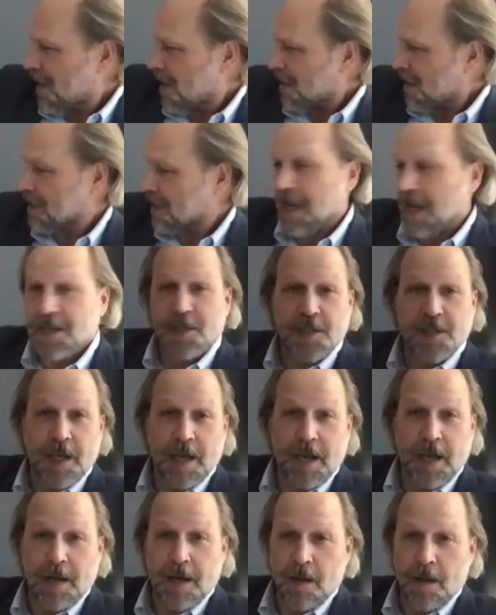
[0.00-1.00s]
got
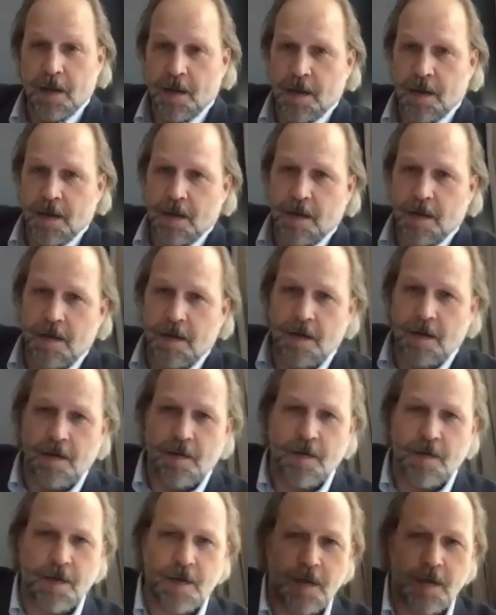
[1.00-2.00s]
gin,
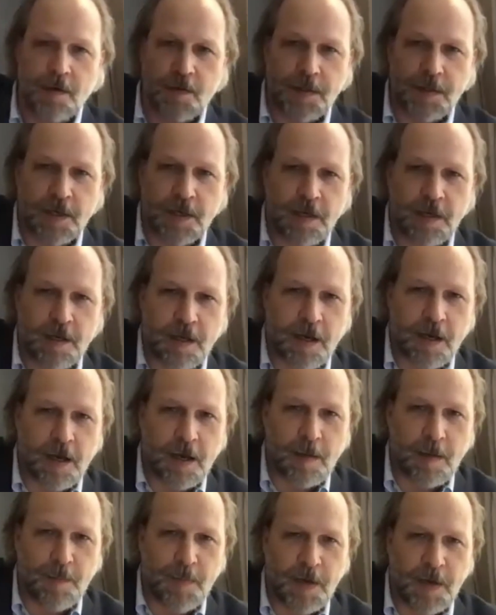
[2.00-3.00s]
using
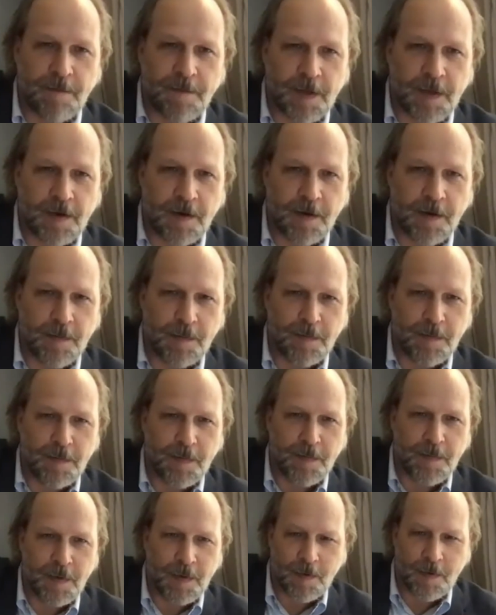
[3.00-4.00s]
Beefeater,
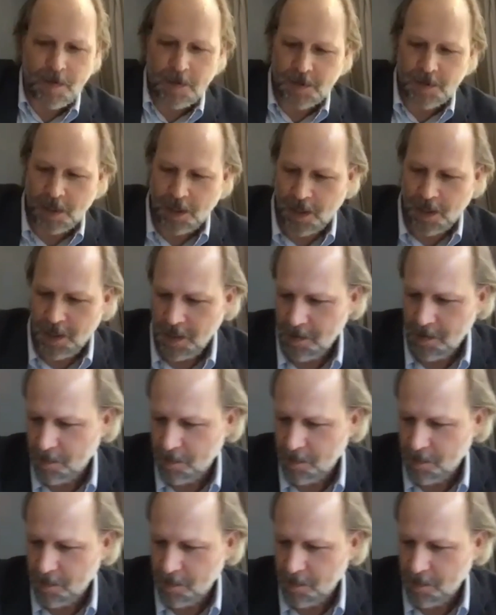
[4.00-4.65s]
which I like,